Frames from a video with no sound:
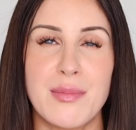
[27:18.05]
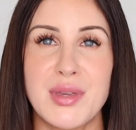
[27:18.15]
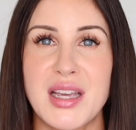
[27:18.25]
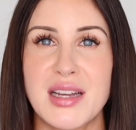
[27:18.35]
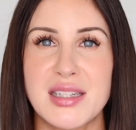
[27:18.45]

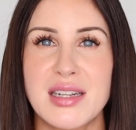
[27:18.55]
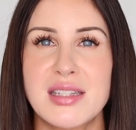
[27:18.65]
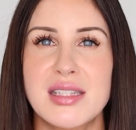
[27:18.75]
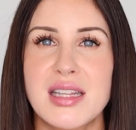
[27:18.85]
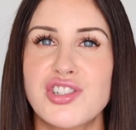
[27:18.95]
because it
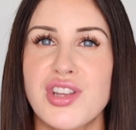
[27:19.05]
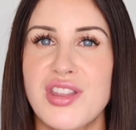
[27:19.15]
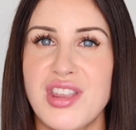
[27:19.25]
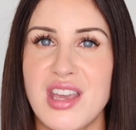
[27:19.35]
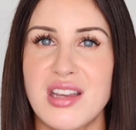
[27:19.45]
is such a
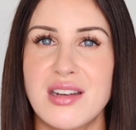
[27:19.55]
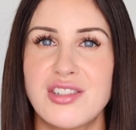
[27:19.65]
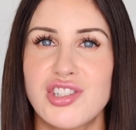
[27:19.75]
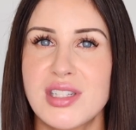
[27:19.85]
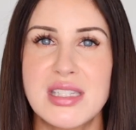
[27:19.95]
thin,
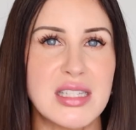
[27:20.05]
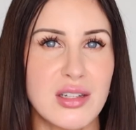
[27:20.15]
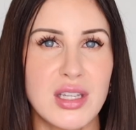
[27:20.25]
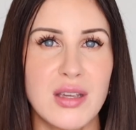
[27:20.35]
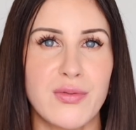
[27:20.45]
just silky